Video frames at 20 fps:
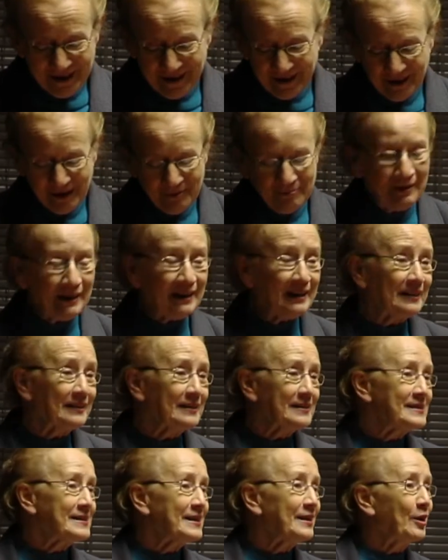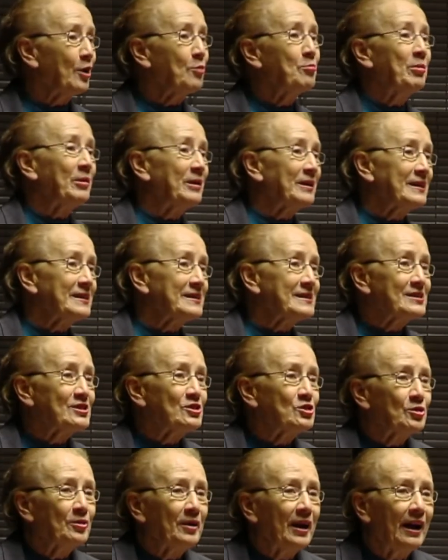her willingness and openness
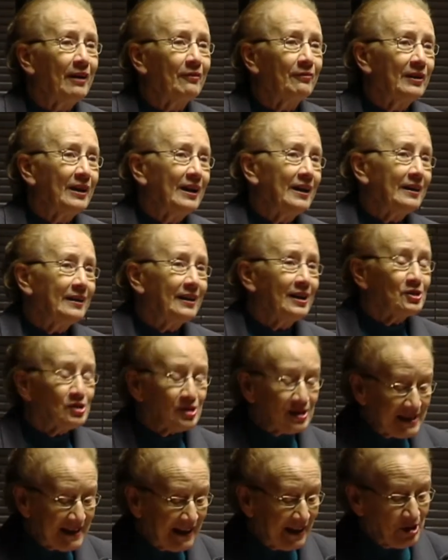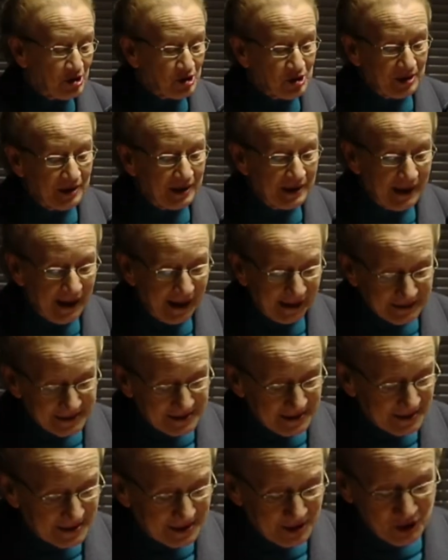to have legislation
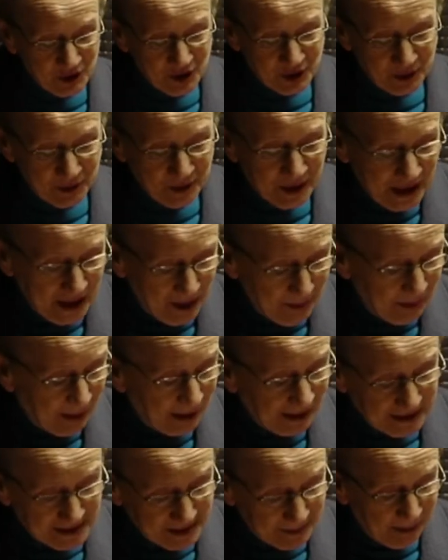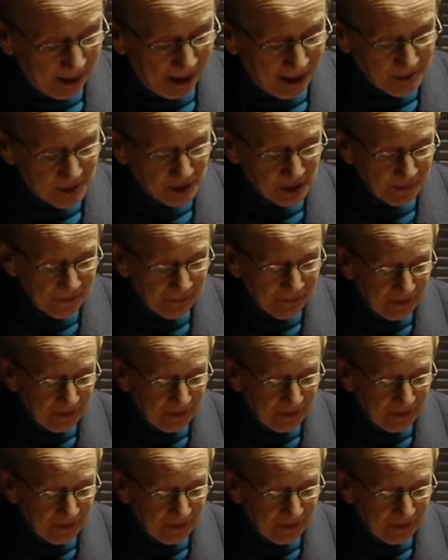enacted to bring it about.